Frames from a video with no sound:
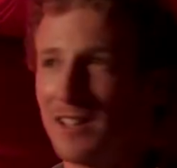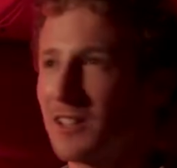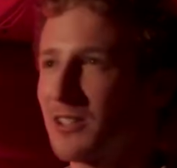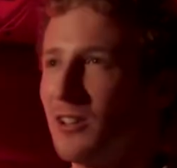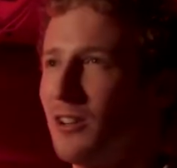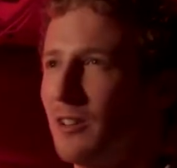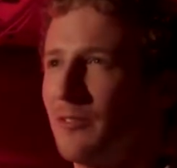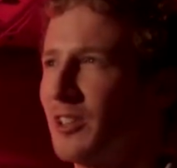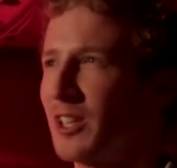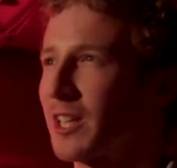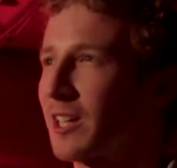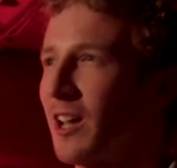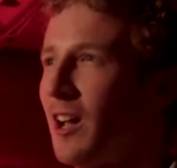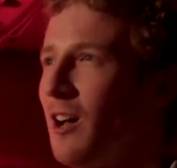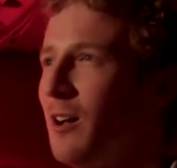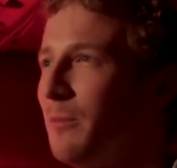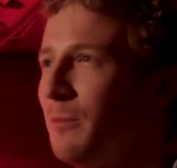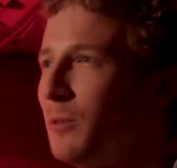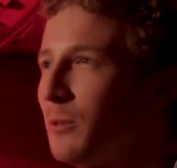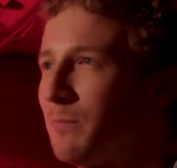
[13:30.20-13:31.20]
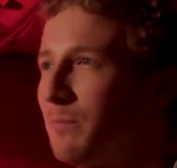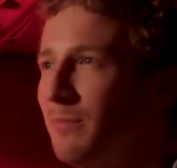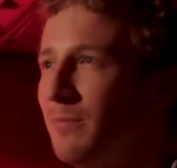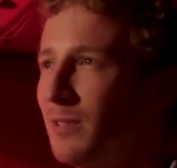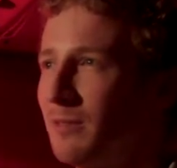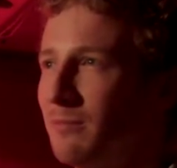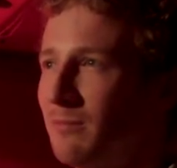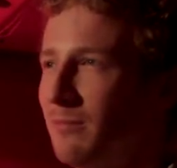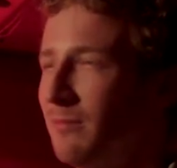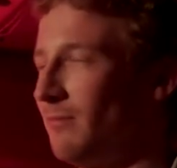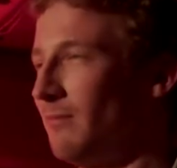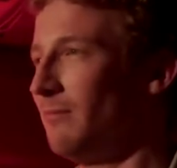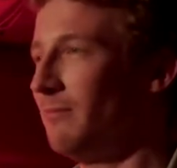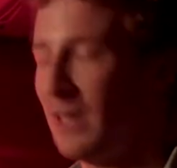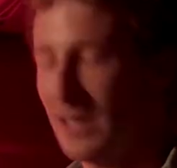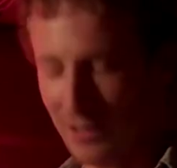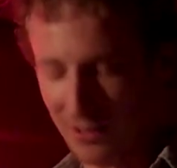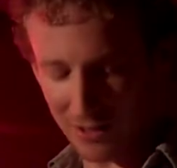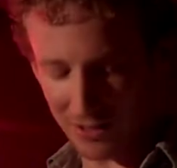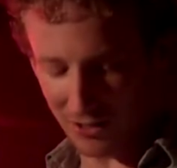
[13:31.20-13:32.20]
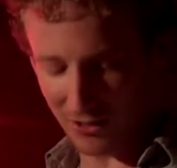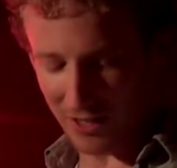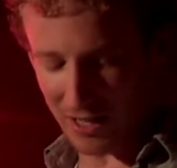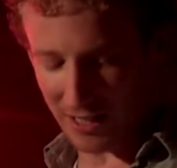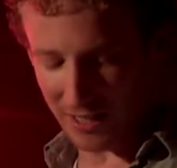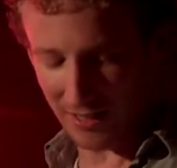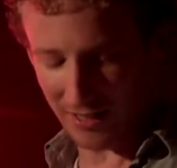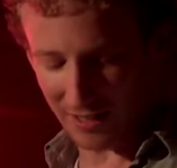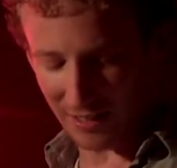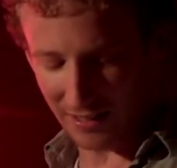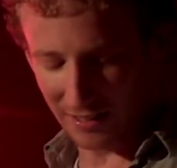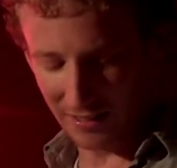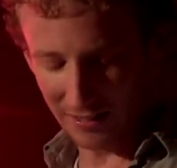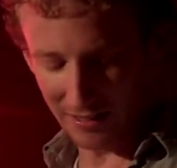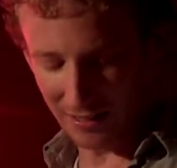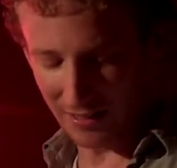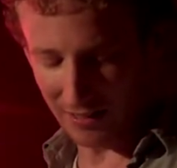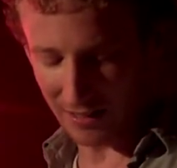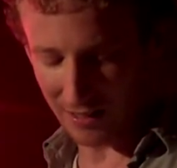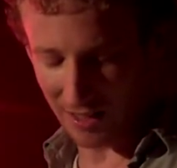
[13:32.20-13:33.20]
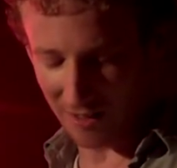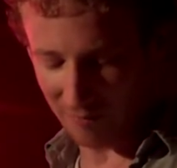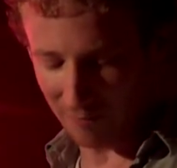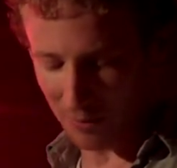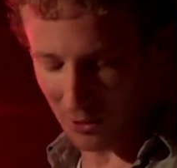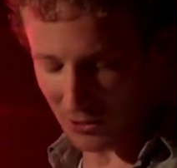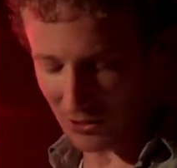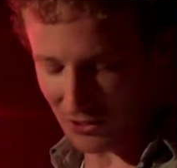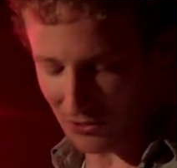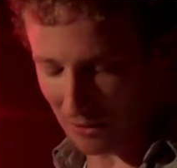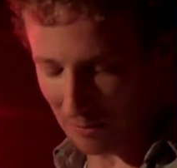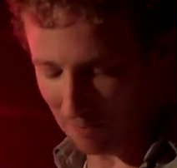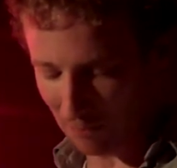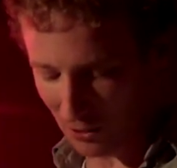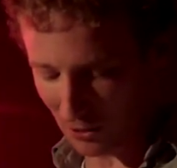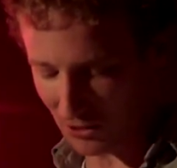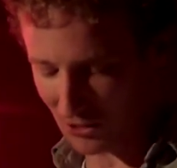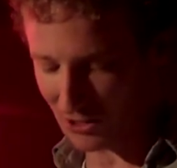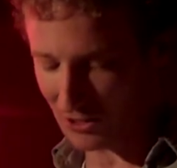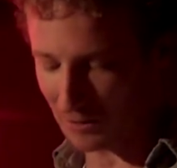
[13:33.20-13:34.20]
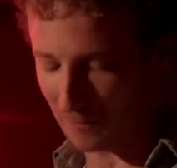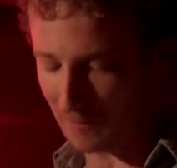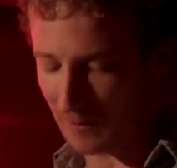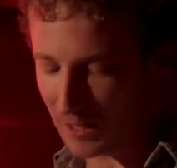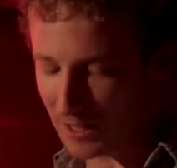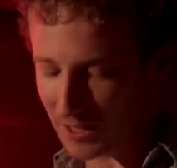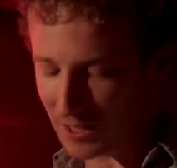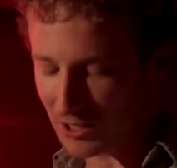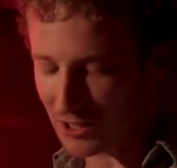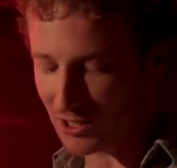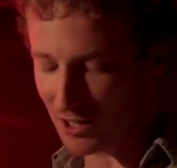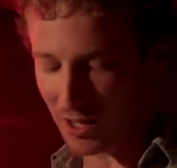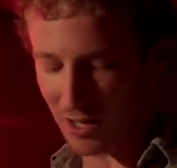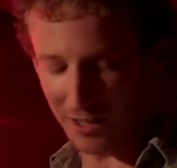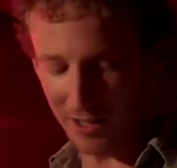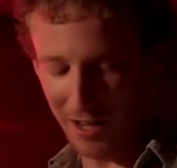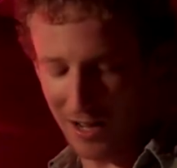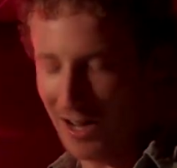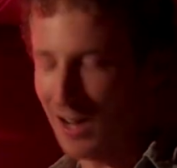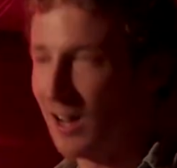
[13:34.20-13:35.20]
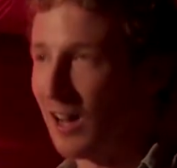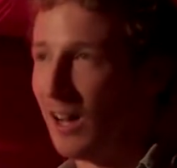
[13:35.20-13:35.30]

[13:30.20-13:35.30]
There's not even a gum or mints or anything in the glove box, so I push the feeling aside